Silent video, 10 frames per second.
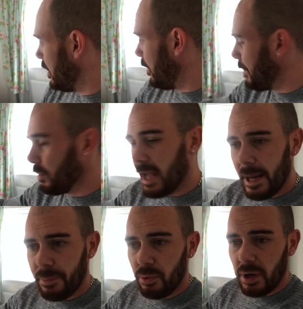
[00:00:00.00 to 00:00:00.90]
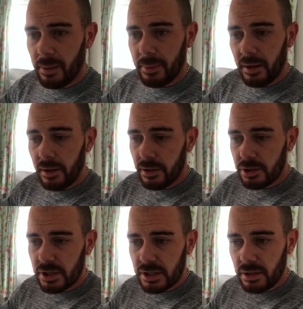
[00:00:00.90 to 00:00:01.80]
I built the headboard up
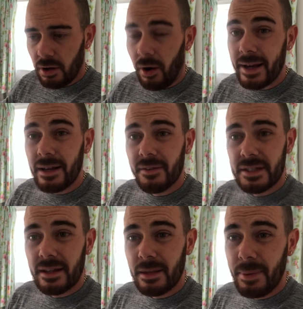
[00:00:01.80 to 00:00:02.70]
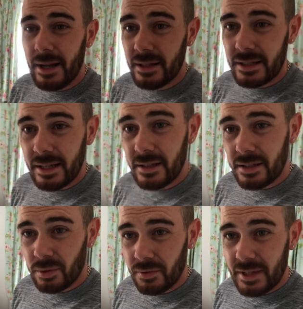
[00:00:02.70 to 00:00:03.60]
just high enough so that the pillars didn't
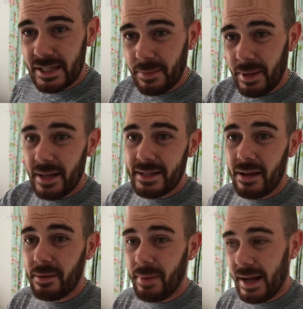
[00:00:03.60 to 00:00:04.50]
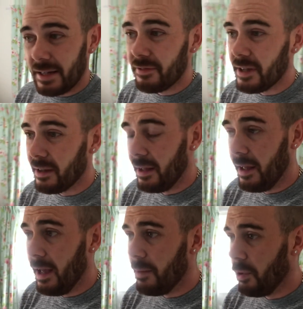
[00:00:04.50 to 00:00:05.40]
sort of disappear down the back of it.
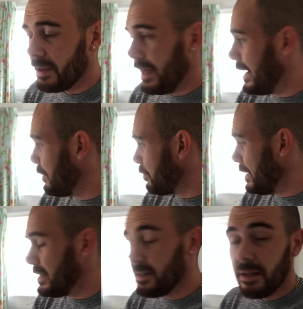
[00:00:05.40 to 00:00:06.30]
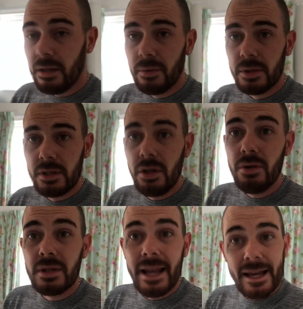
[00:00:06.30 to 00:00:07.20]
And what that enabled me to do was
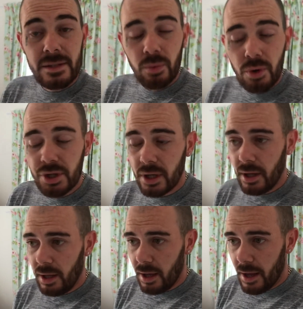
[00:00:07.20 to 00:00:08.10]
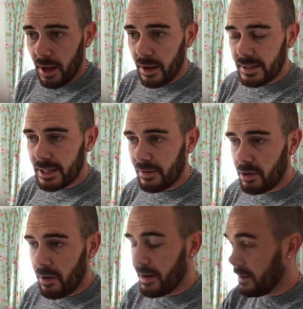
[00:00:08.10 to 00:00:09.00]
use less wood. Instead of
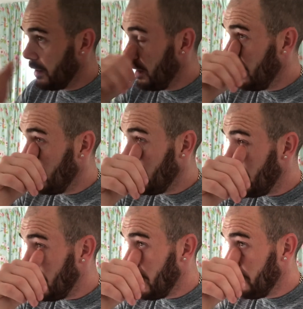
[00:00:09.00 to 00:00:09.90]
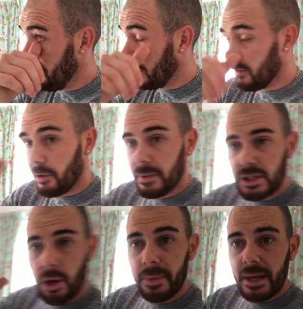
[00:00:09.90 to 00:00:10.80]
going from the
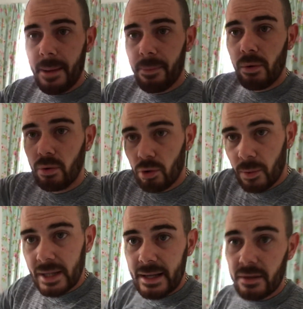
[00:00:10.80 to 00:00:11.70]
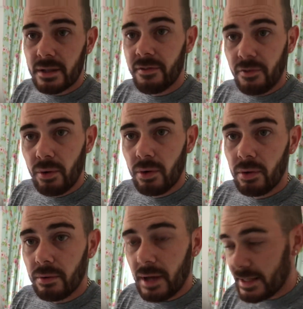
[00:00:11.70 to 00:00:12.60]
top of the headboard all the way down to the
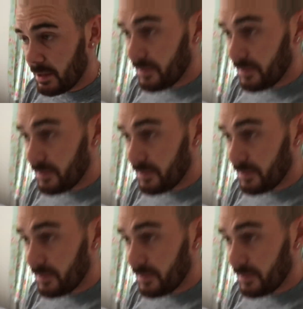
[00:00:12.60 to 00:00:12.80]
floor, as I've